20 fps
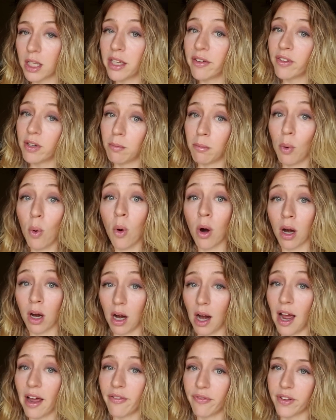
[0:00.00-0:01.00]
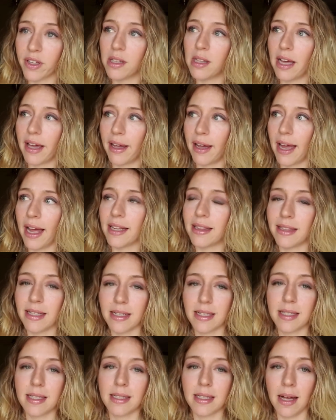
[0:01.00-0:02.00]
even more, I feel like, at
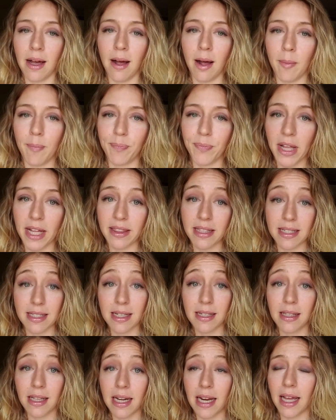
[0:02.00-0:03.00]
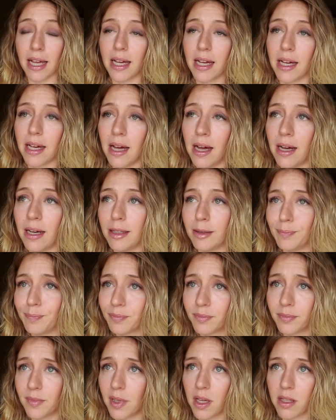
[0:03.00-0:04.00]
this clinic.
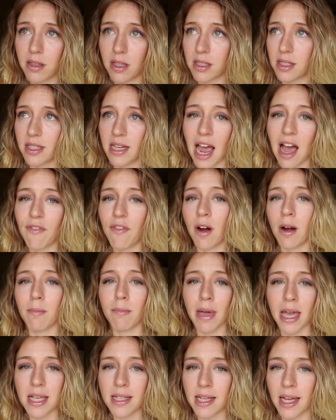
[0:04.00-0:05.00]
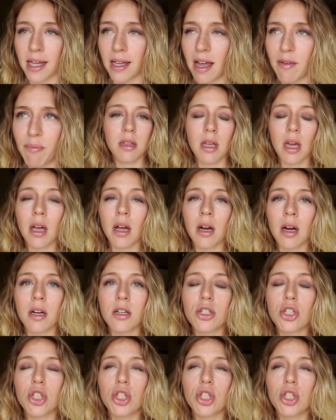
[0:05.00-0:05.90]
The staff are amazing. They're